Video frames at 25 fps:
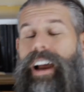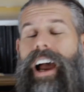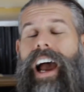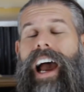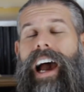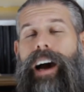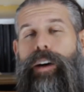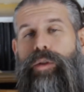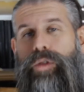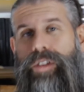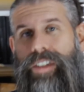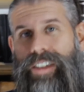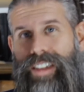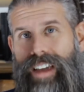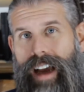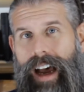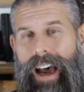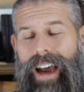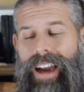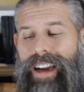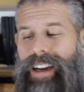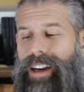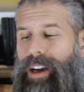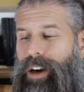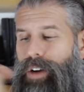
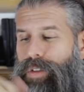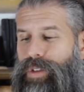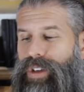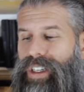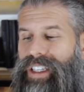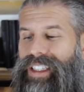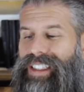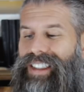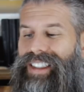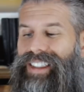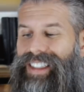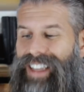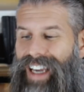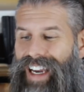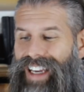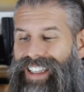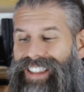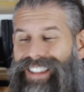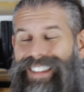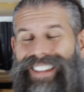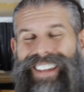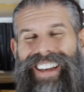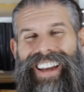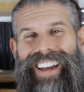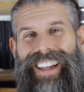outside of his
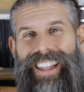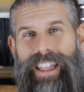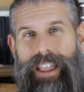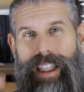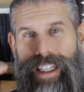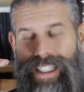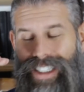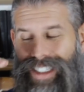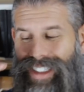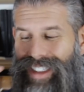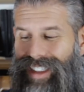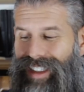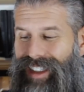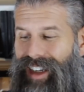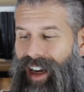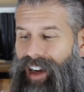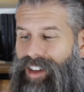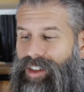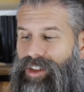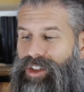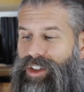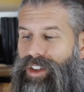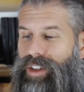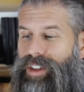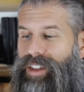tent in the
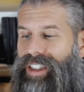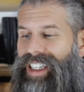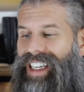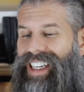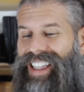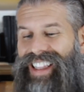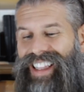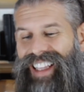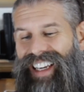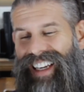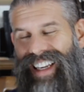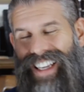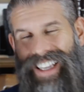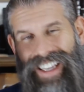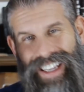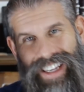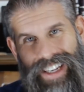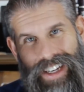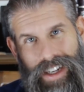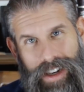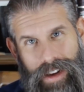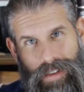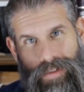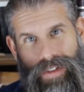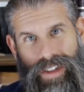desert, in the
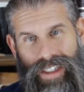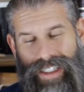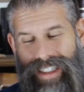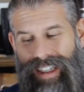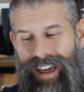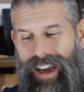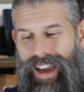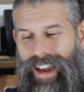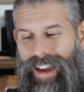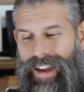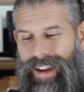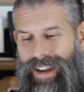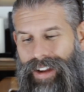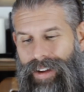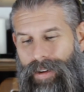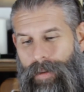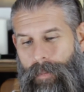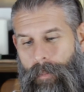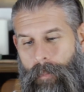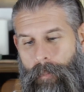heat of the day.